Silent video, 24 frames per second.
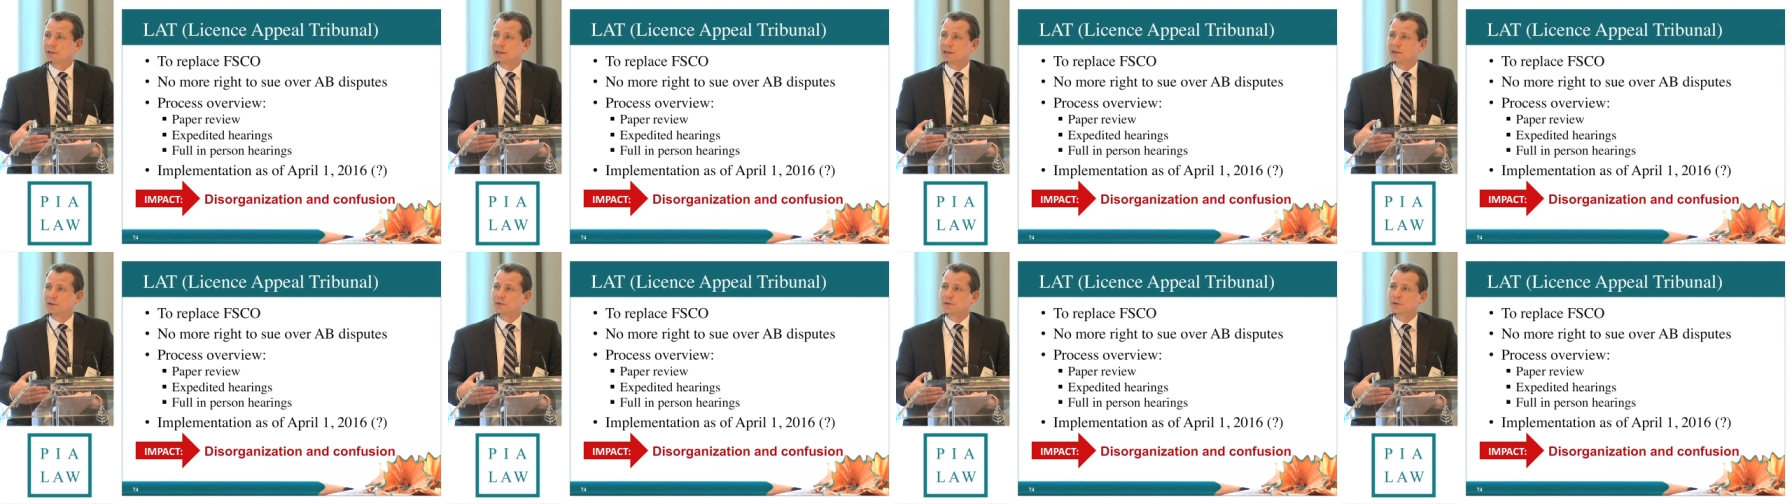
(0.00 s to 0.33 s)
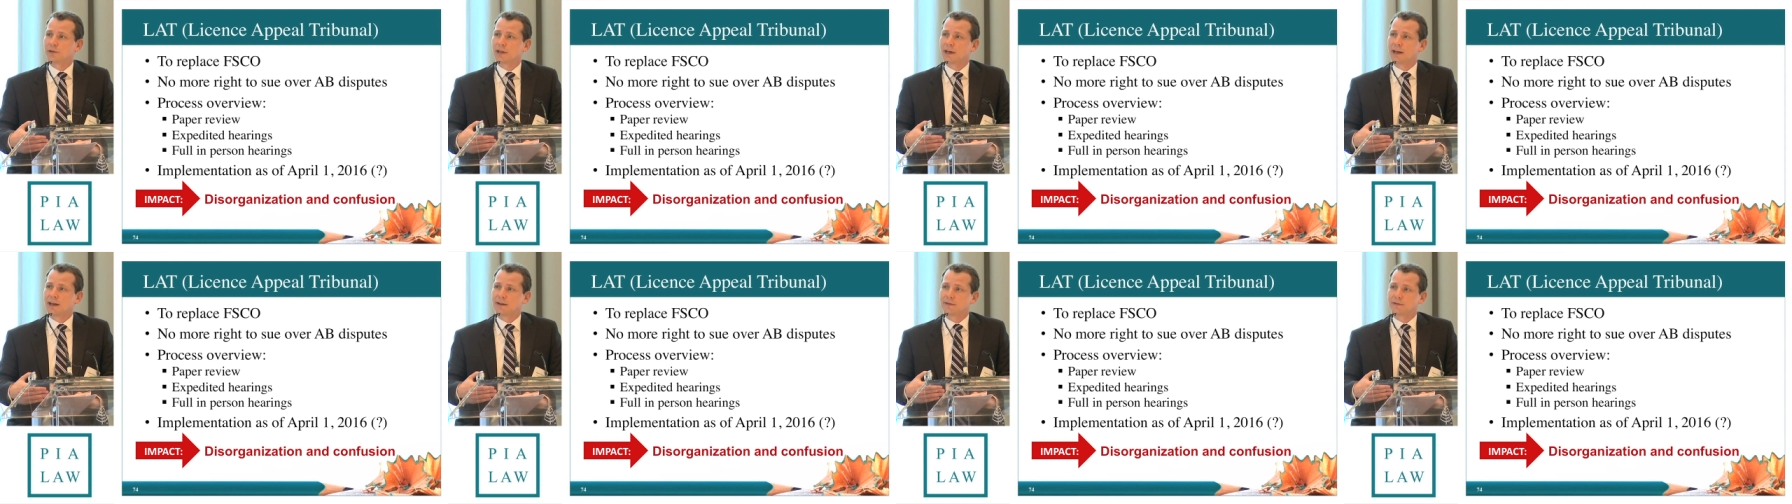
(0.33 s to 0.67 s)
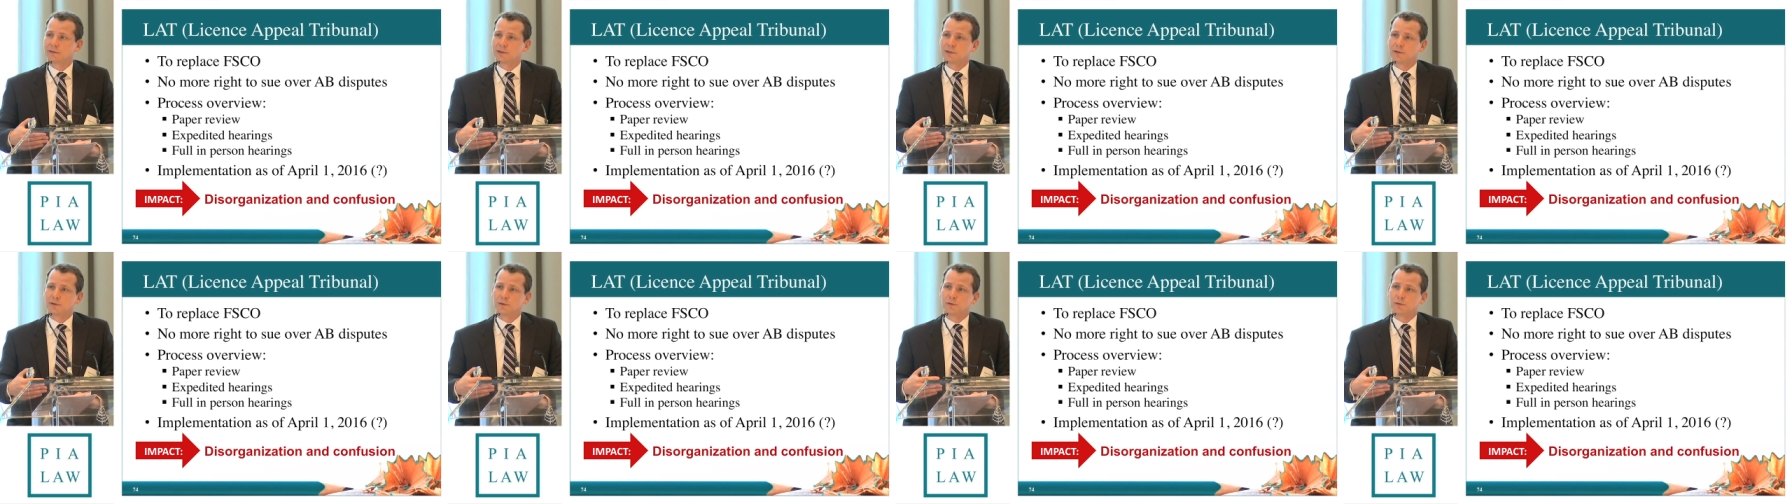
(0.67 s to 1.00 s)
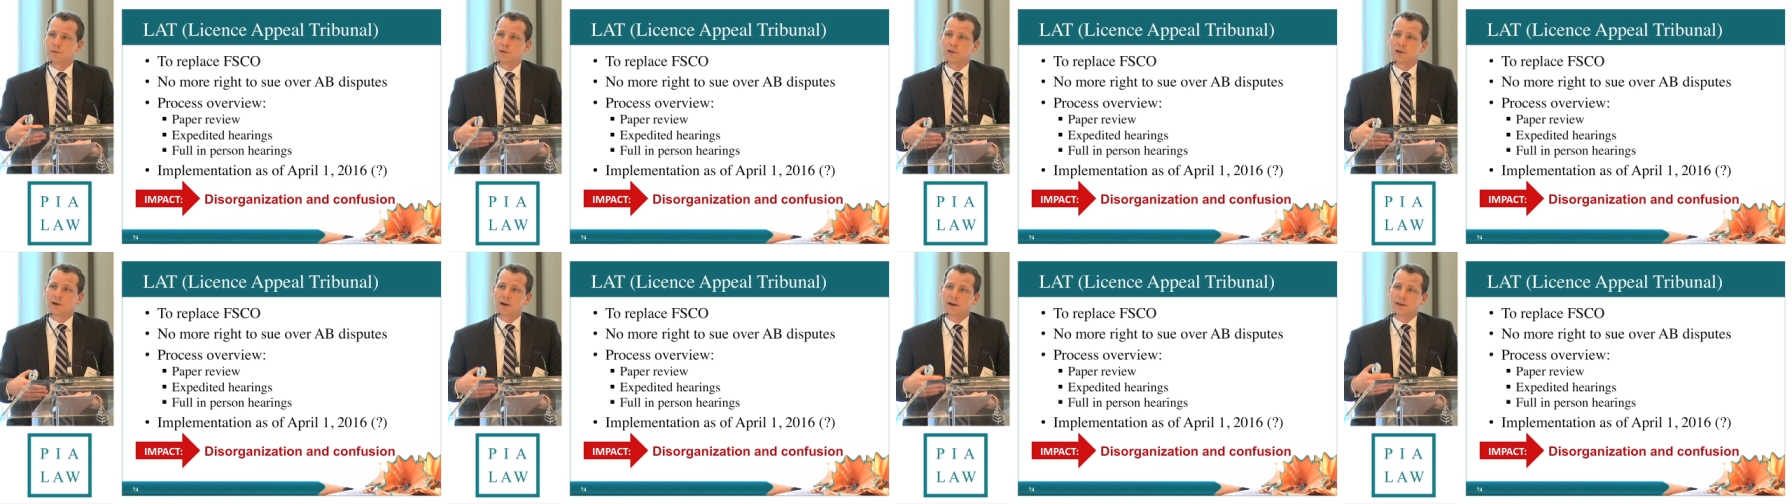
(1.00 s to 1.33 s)
then you will have
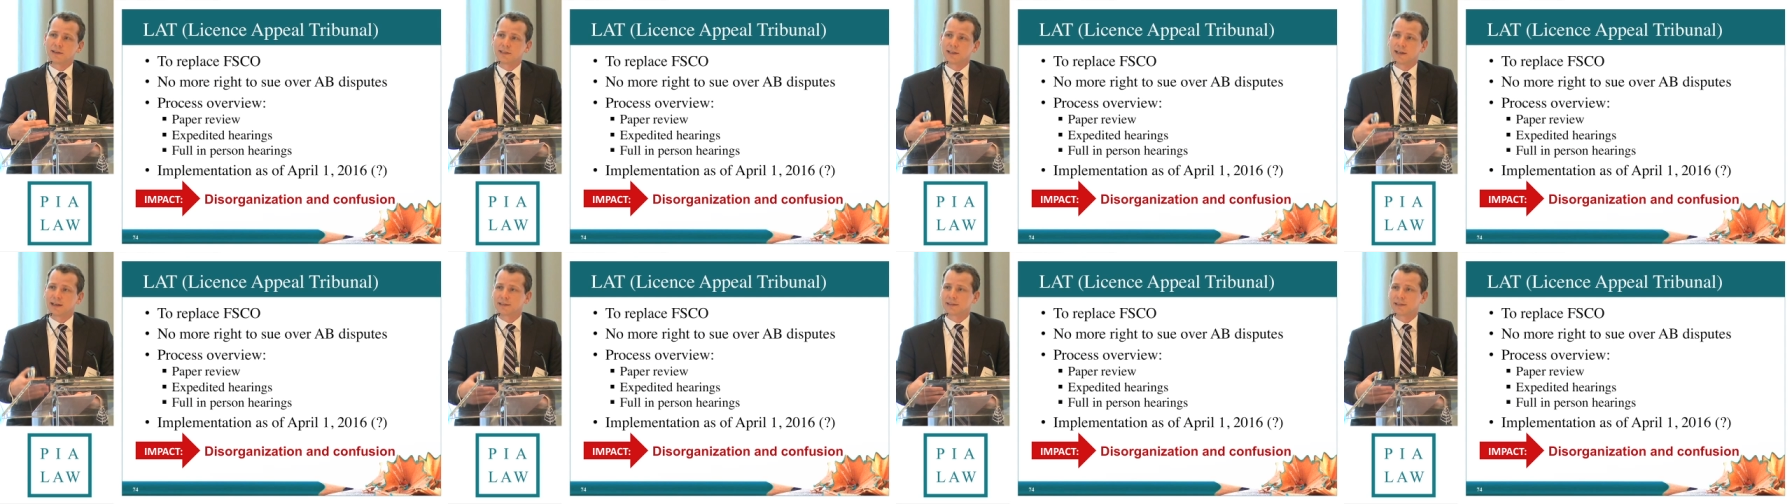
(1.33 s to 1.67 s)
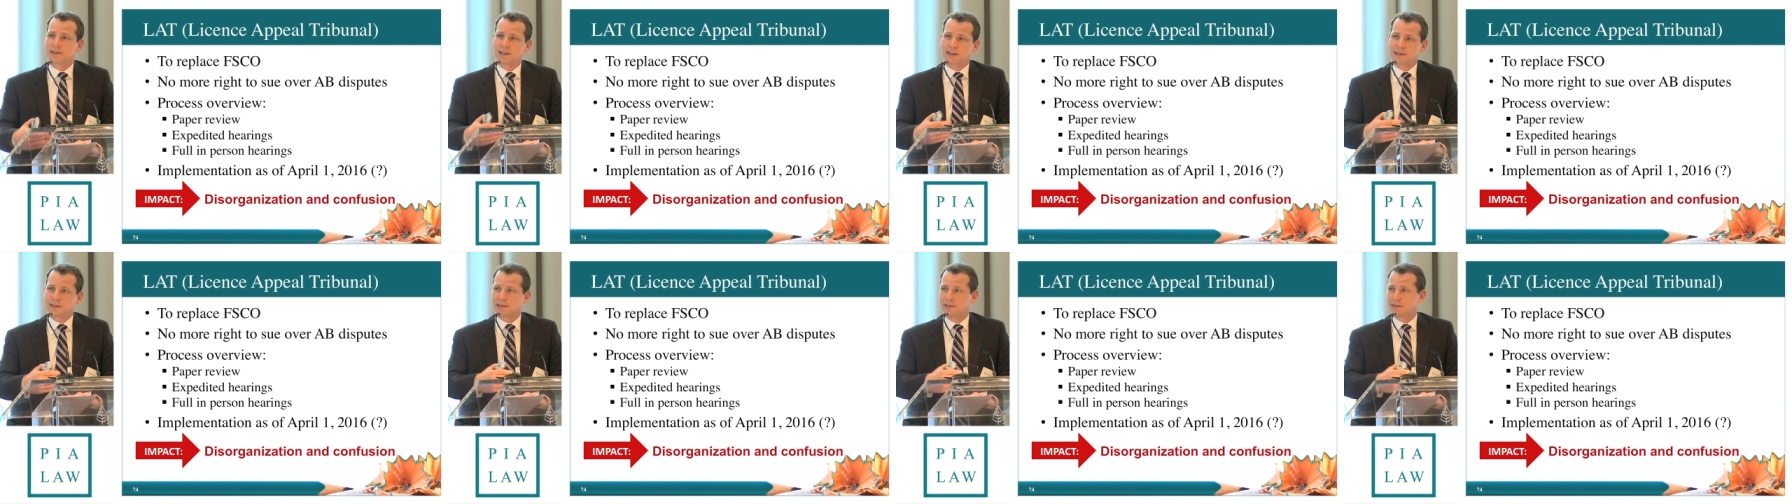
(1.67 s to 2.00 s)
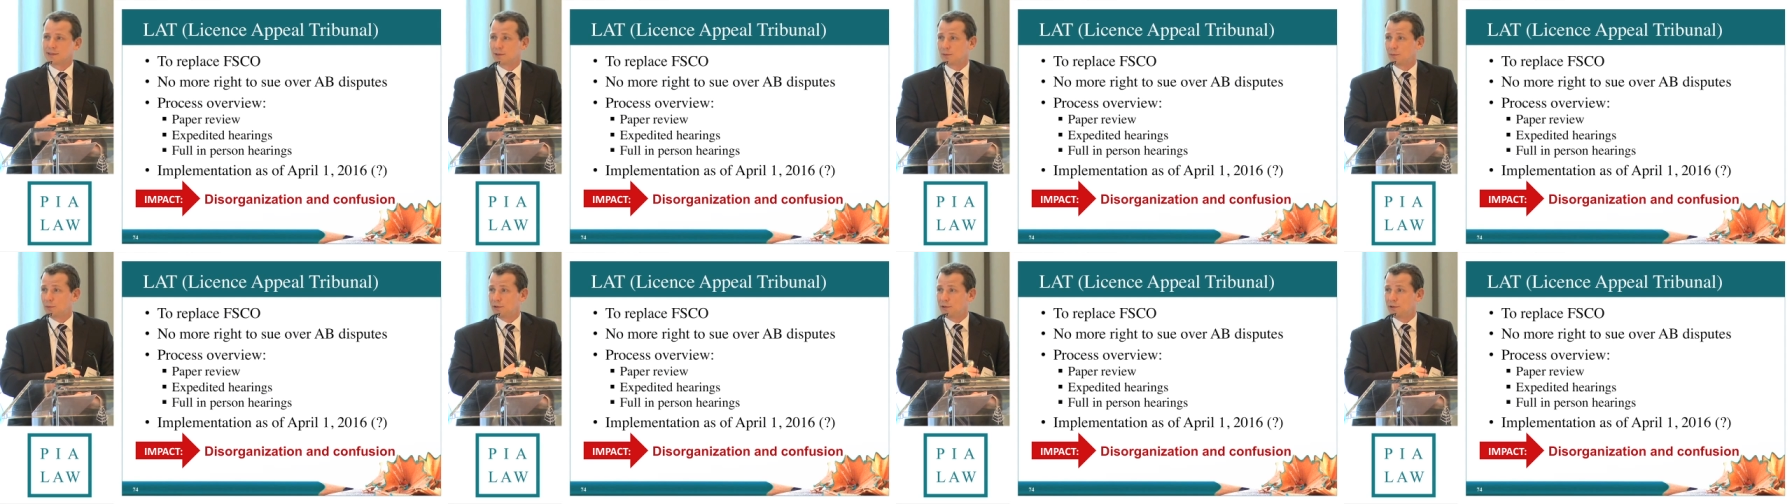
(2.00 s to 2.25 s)
to contact the License